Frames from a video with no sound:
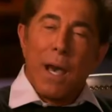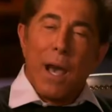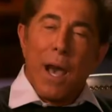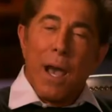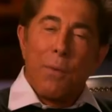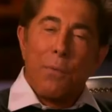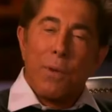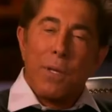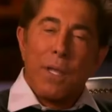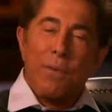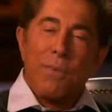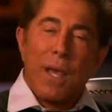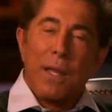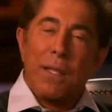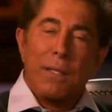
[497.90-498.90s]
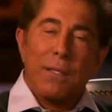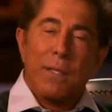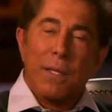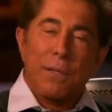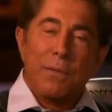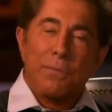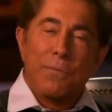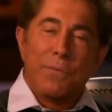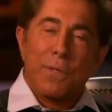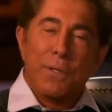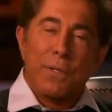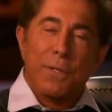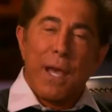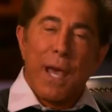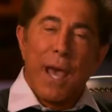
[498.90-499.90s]
I would give anything
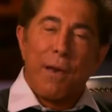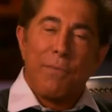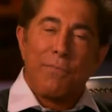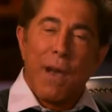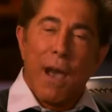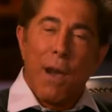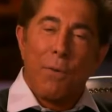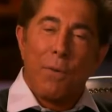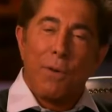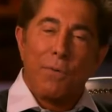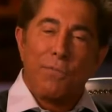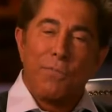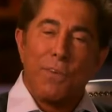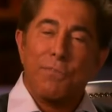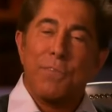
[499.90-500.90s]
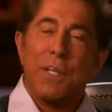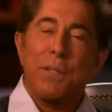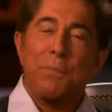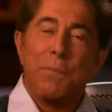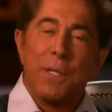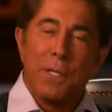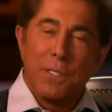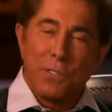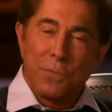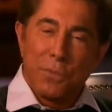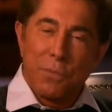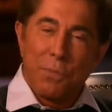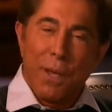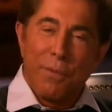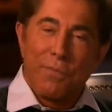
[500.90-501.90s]
for a half hour, 15 minutes
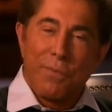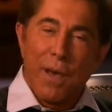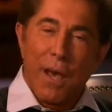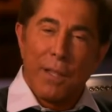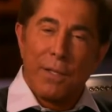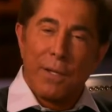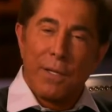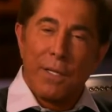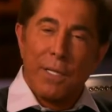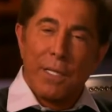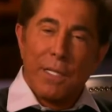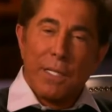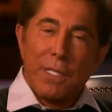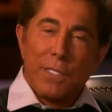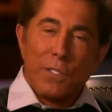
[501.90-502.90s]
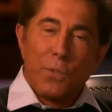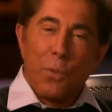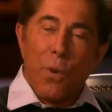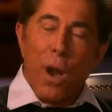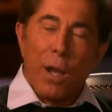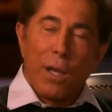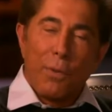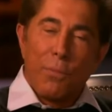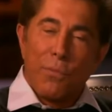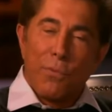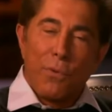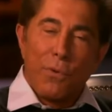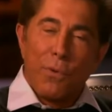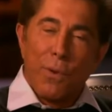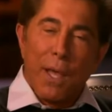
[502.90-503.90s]
with my father to walk him
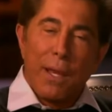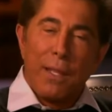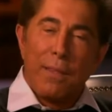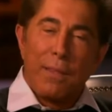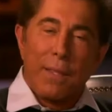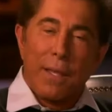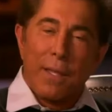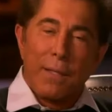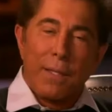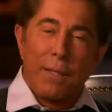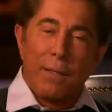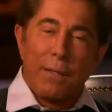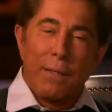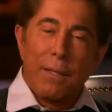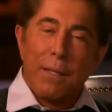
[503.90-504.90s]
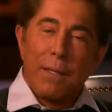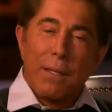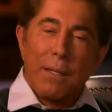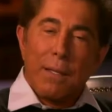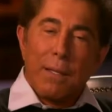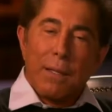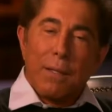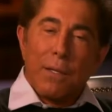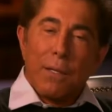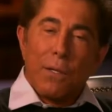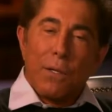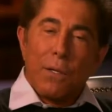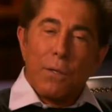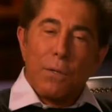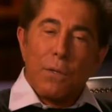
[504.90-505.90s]
through anything that
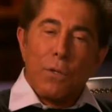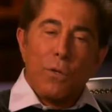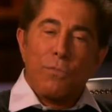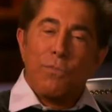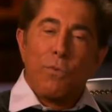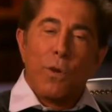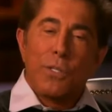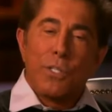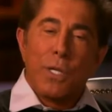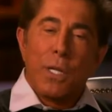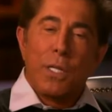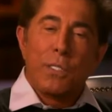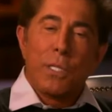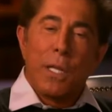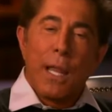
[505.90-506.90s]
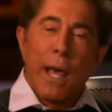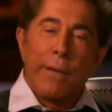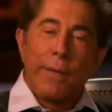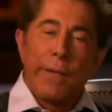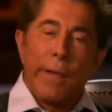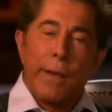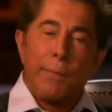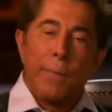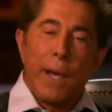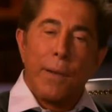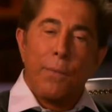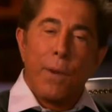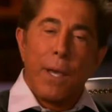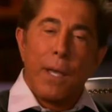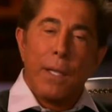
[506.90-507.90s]
good fortune has allowed to come my
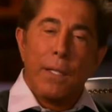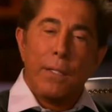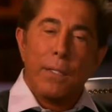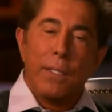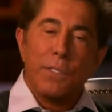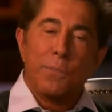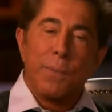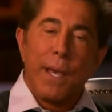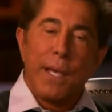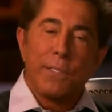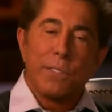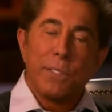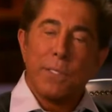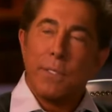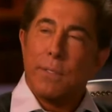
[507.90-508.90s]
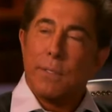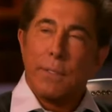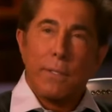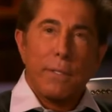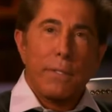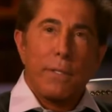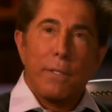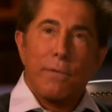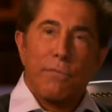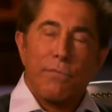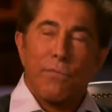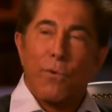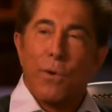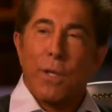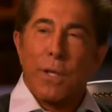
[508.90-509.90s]
way these past 40